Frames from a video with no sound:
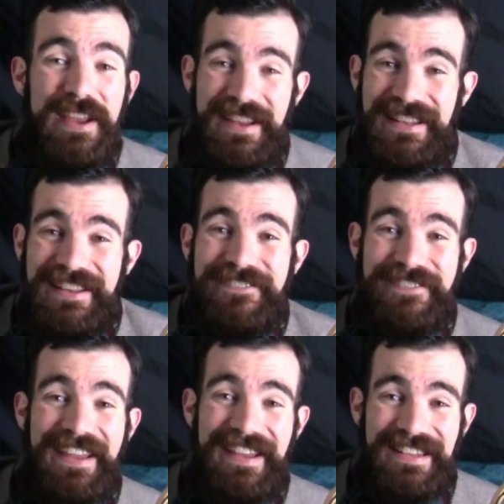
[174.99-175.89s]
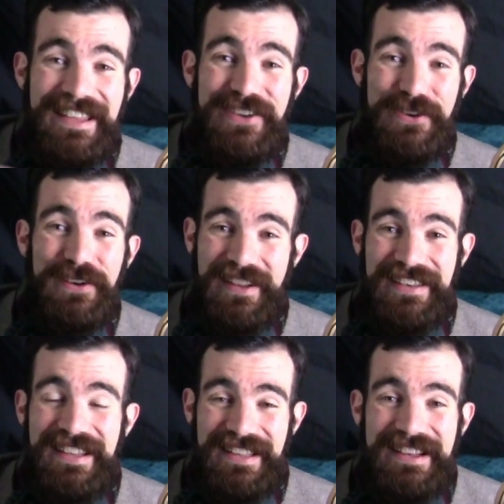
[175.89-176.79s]
really, really good at
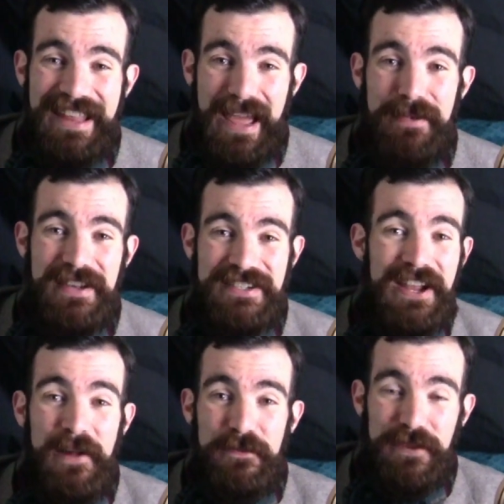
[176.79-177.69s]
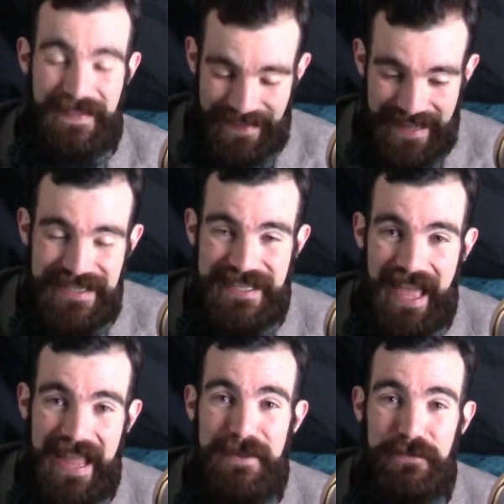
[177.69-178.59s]
dealing damage for less
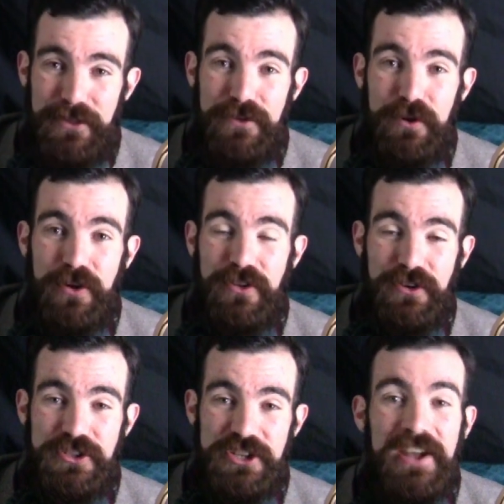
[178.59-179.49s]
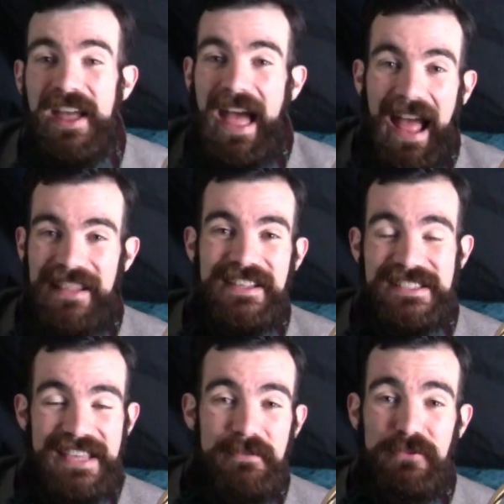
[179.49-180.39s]
aim than the rocket launcher at the
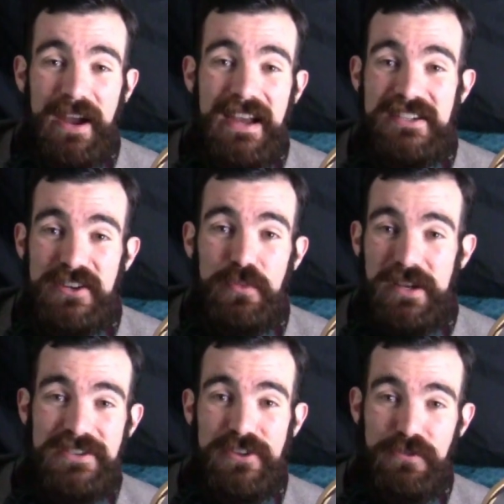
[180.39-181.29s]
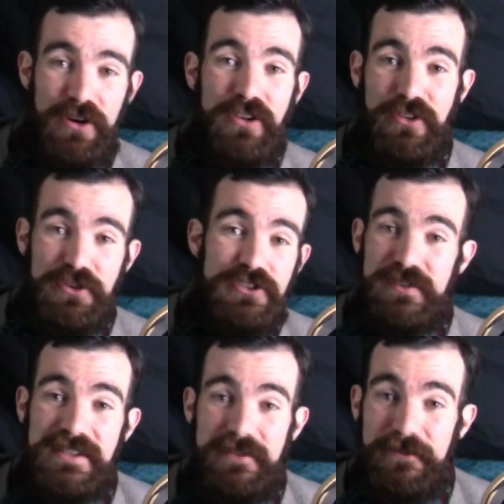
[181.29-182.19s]
same range in which the rocket launcher
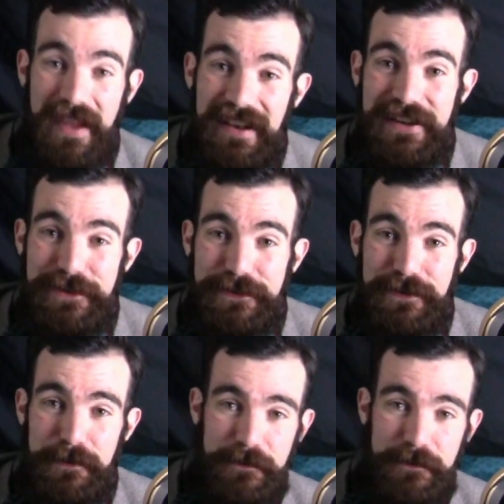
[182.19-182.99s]
is effective.